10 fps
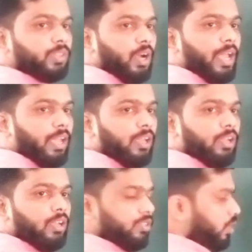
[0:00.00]

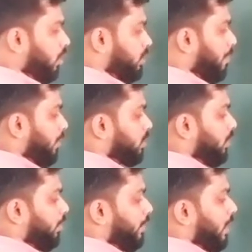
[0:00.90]
Okay, so suppose
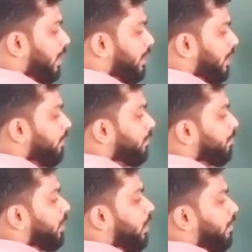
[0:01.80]
if we are
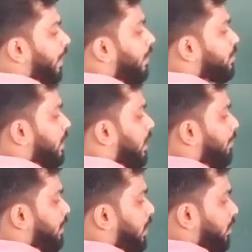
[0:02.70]
getting 5
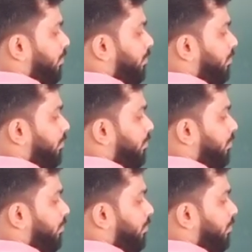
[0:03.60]
centimeter.